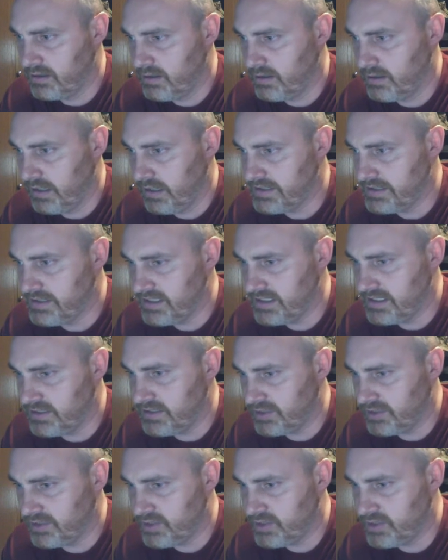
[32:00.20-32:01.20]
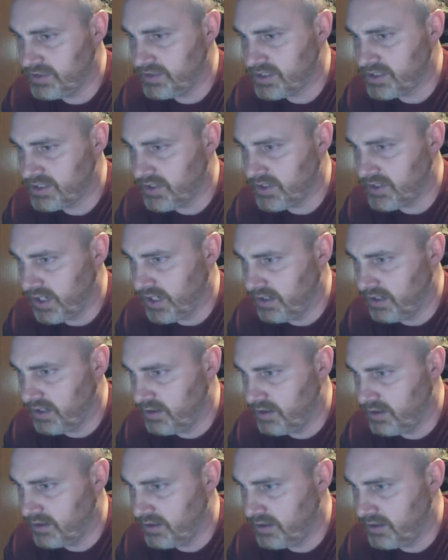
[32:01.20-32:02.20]
And see, it's still showing the screen.
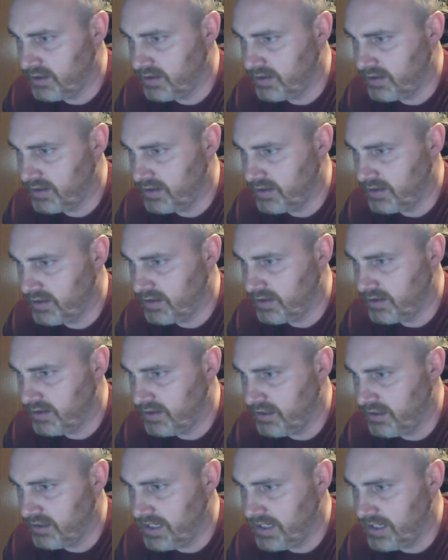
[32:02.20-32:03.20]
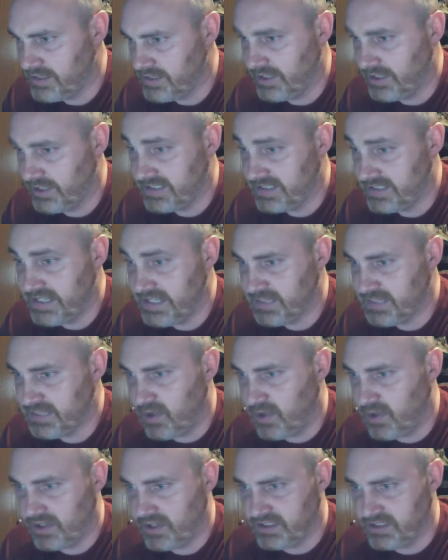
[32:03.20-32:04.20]
And there gets a tennis ball
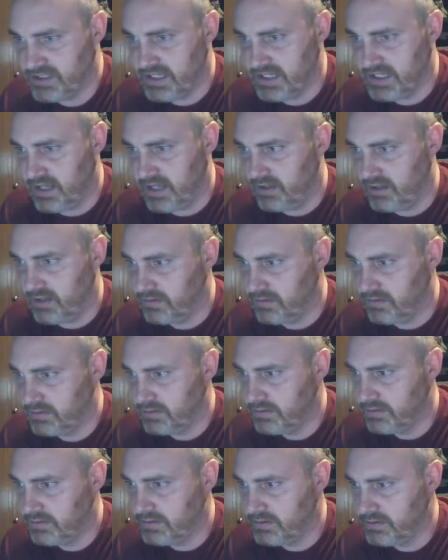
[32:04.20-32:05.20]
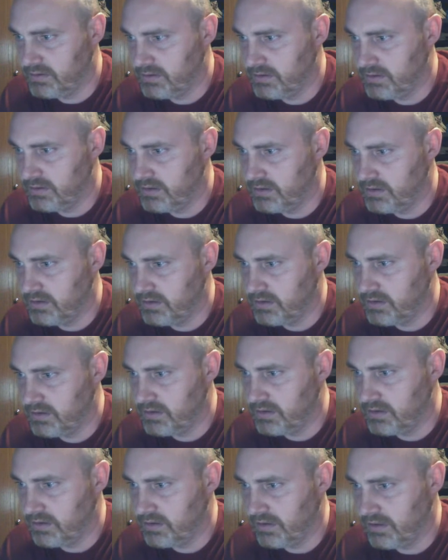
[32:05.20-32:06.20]
because of the yellow.
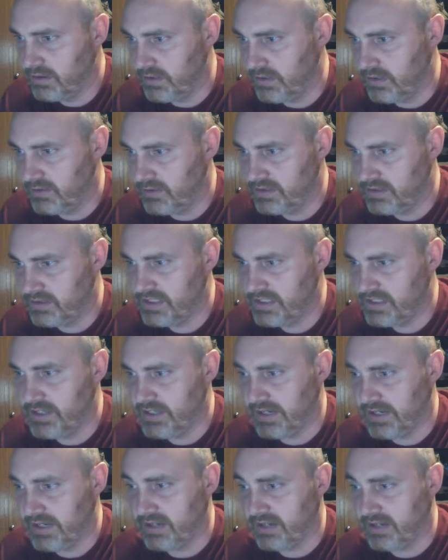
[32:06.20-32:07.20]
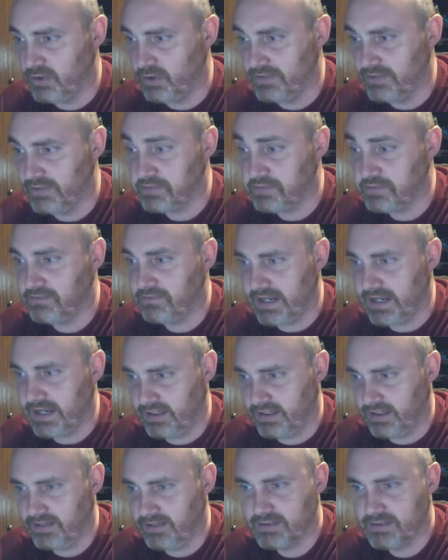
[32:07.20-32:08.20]
And see, there it got a goldfish
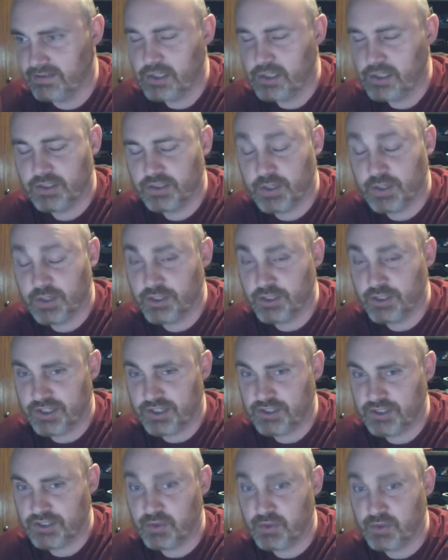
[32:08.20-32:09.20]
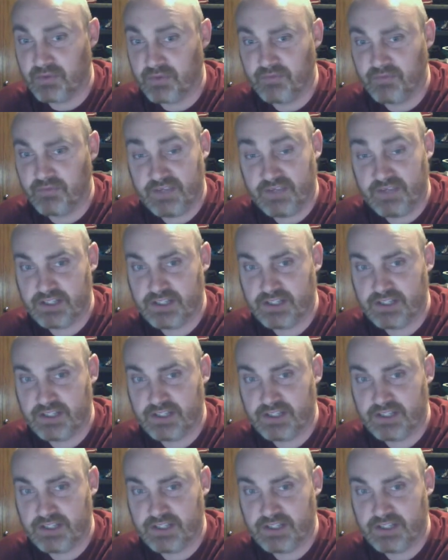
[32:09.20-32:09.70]
finally. So here's your issues with fish.